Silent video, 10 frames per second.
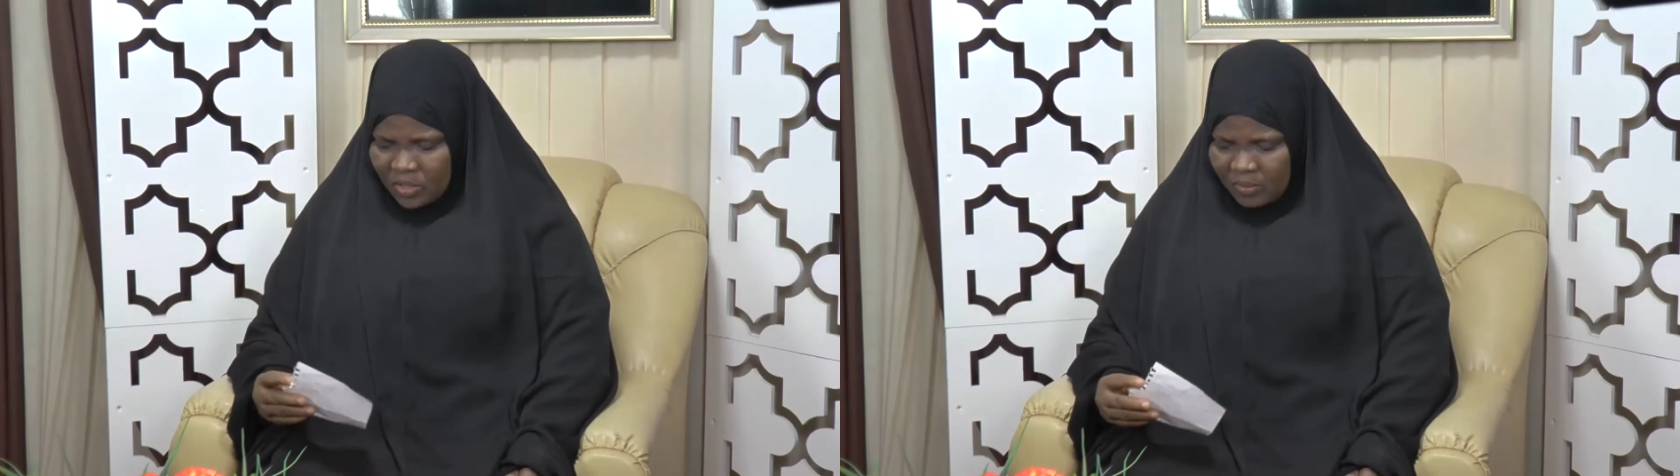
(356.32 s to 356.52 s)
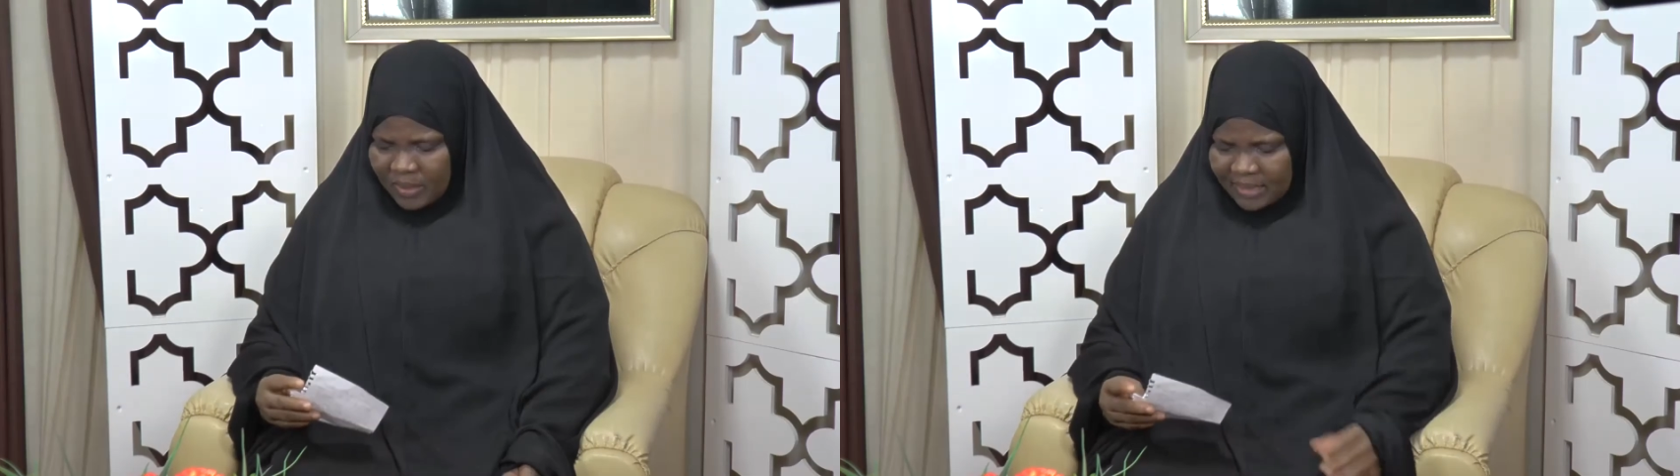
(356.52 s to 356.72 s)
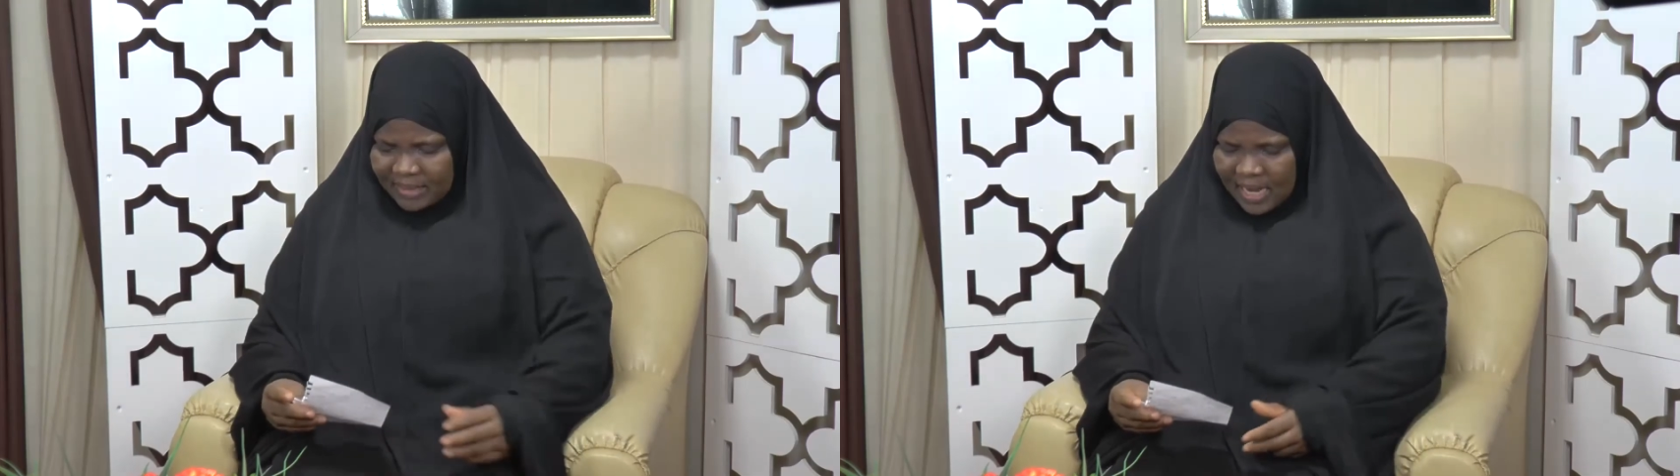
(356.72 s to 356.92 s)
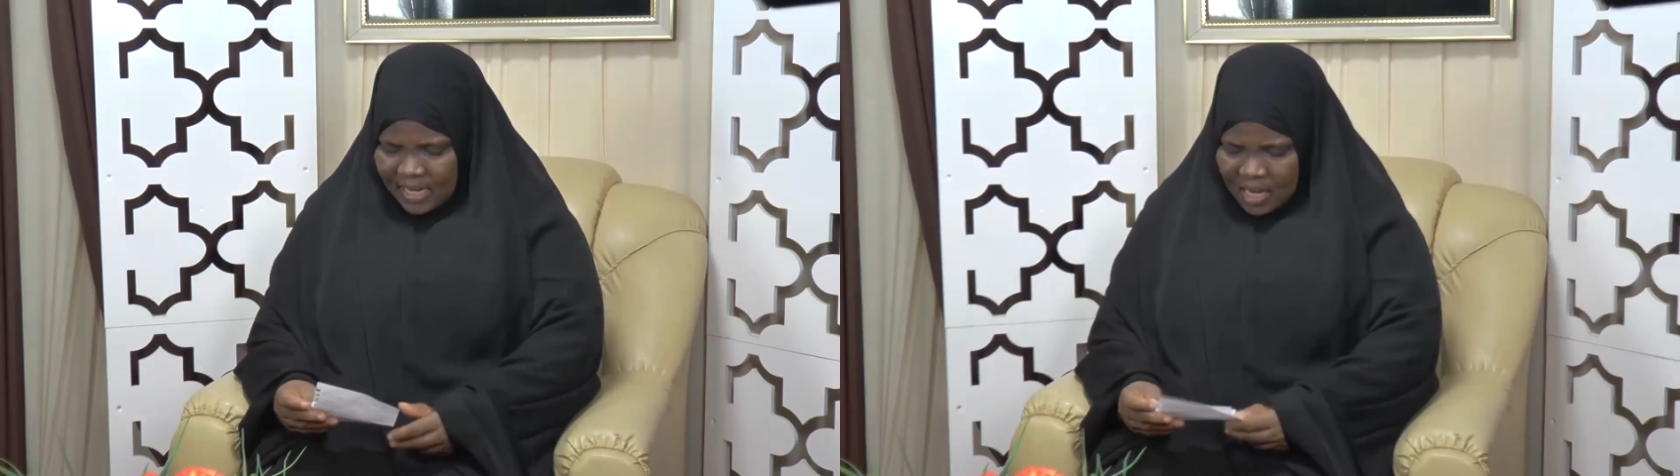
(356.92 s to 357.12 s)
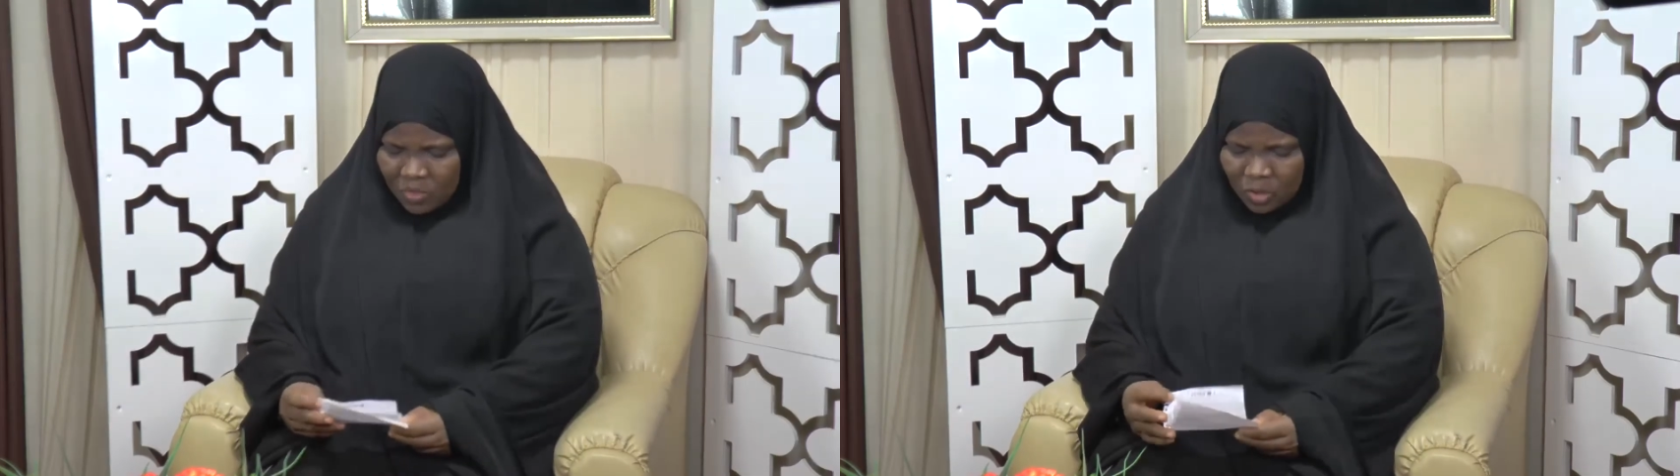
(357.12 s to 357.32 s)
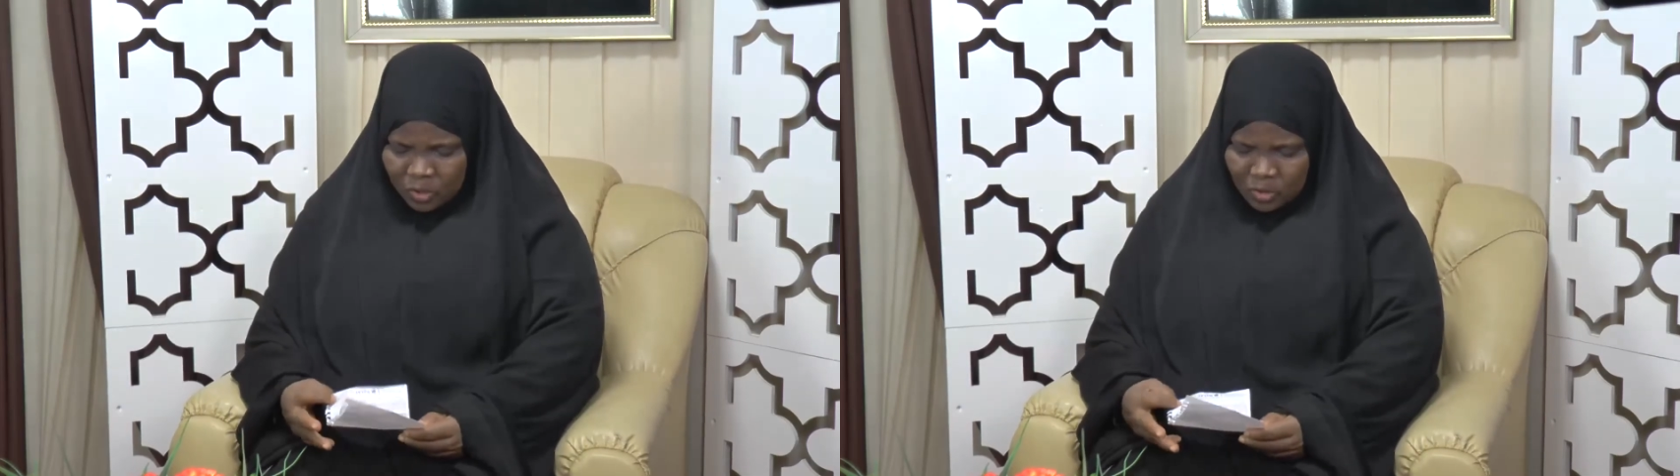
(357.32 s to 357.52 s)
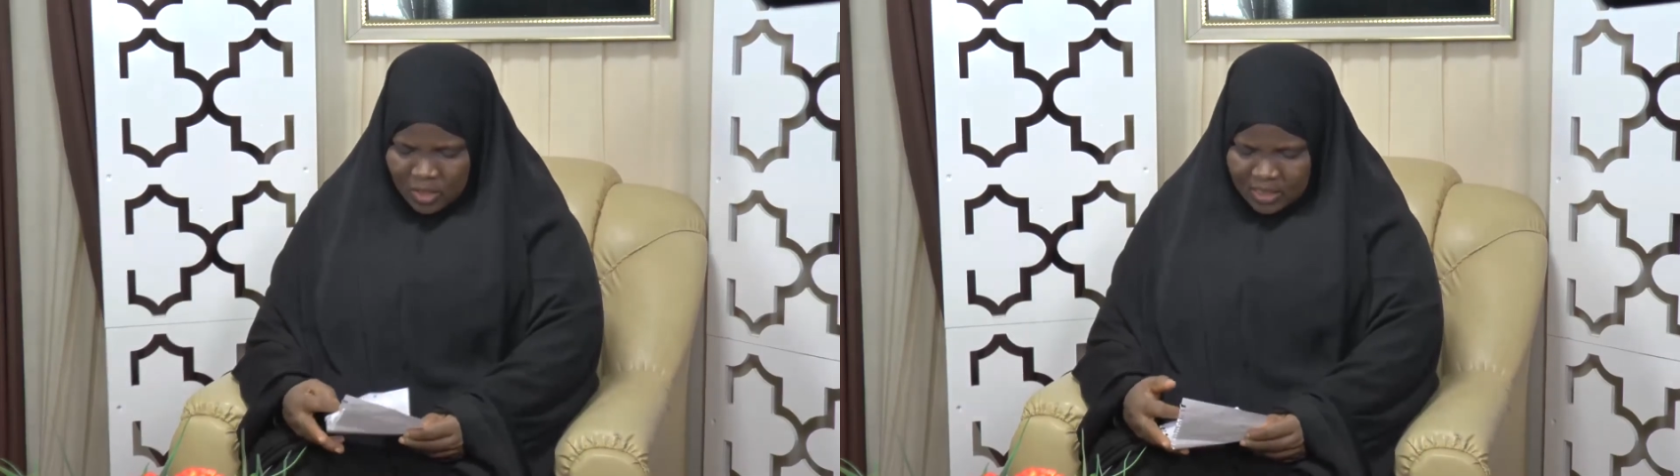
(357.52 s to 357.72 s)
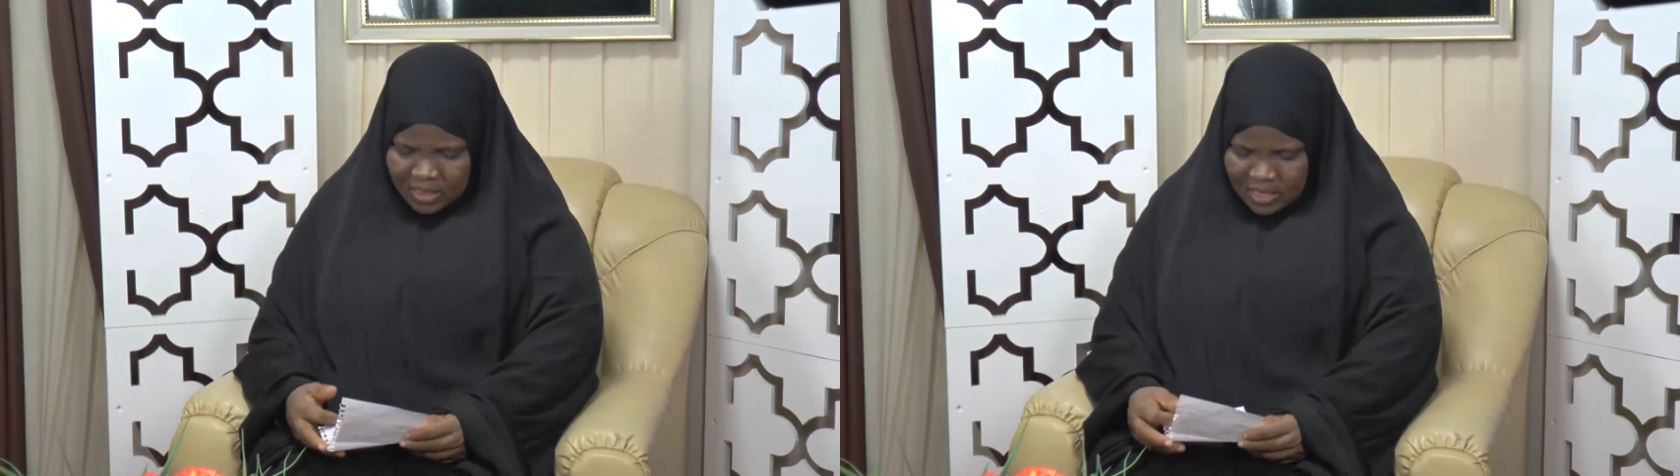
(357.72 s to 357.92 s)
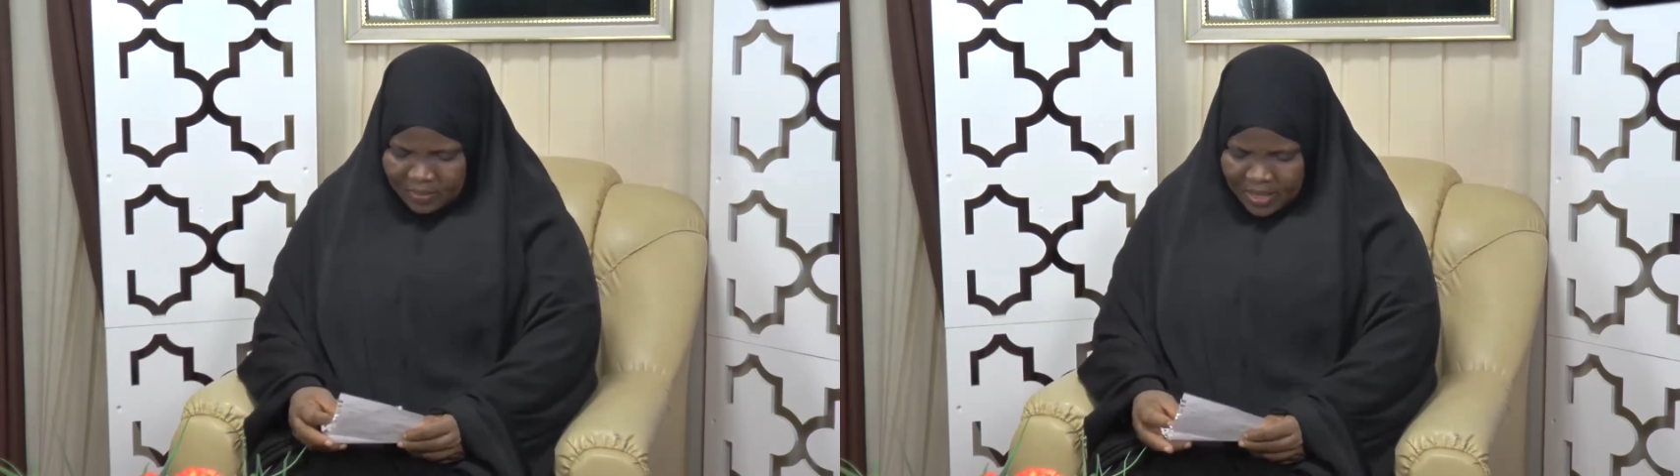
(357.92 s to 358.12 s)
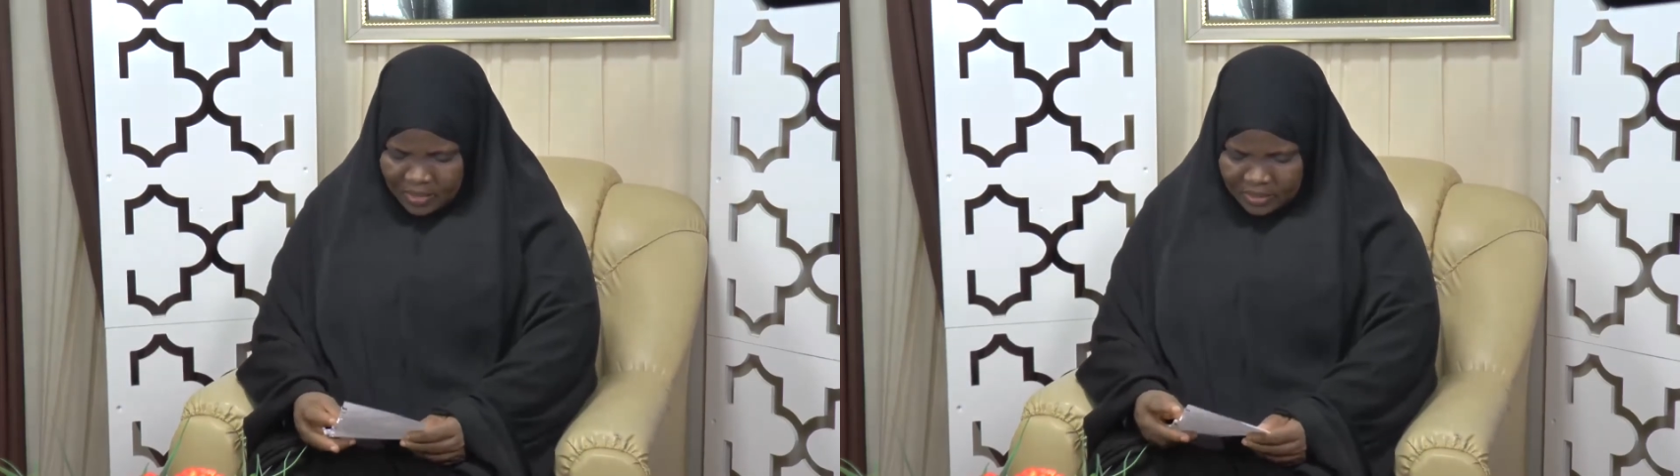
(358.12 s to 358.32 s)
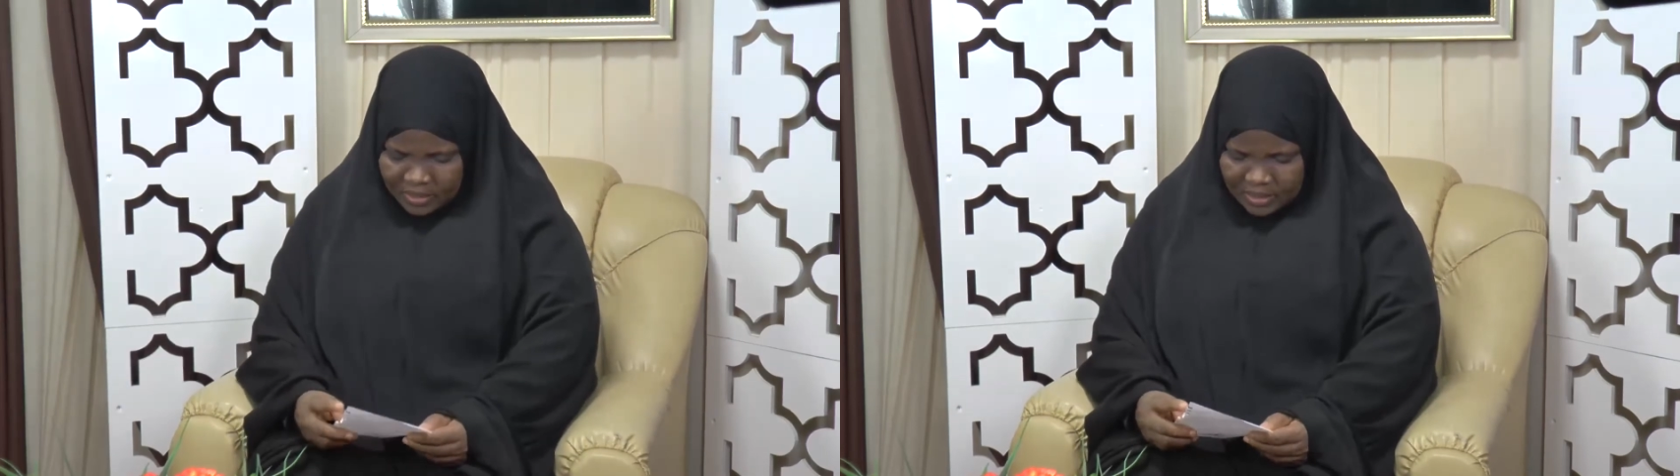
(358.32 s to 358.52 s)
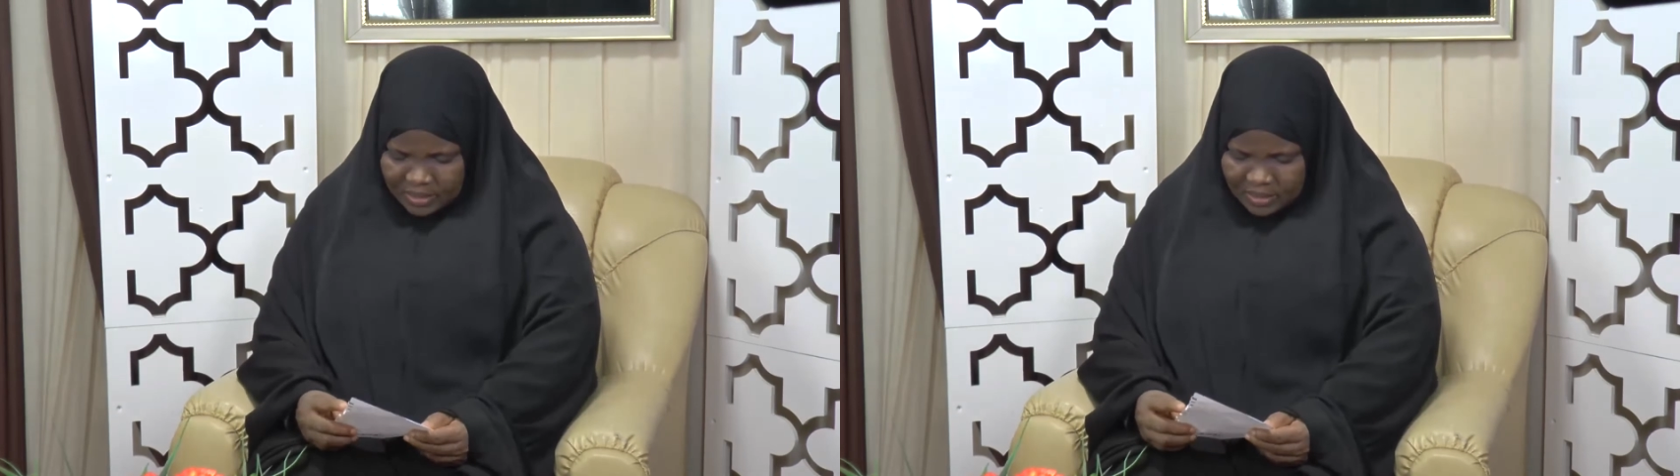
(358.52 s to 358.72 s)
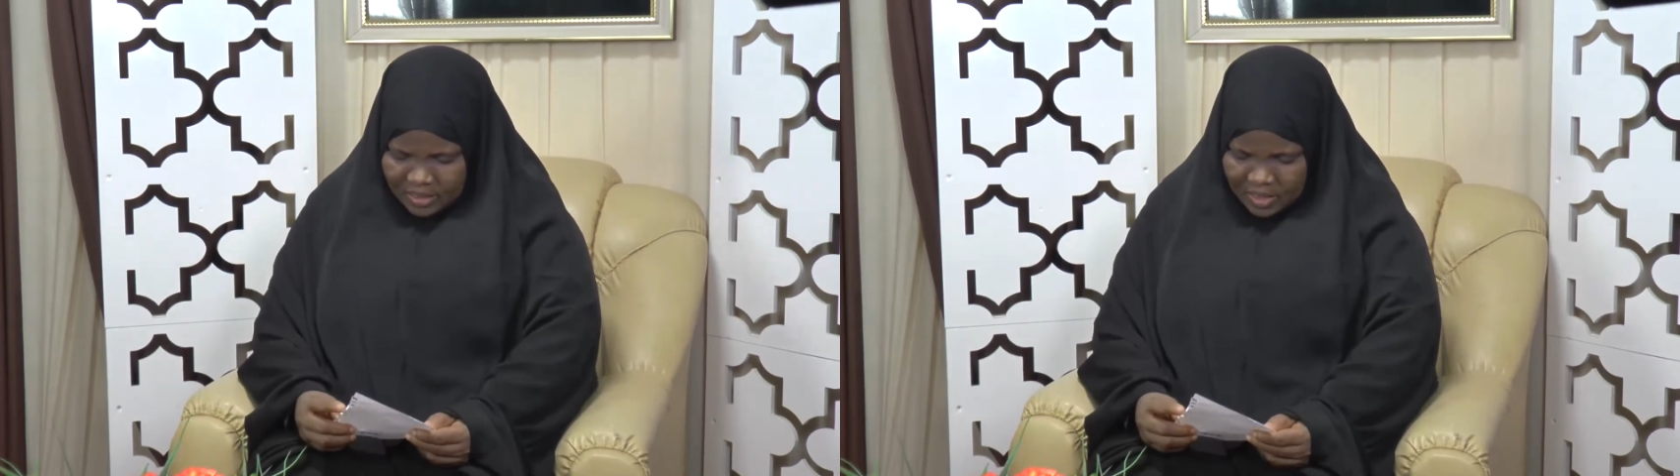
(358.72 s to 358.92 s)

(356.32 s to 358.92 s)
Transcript: Almighty Allah was talking about it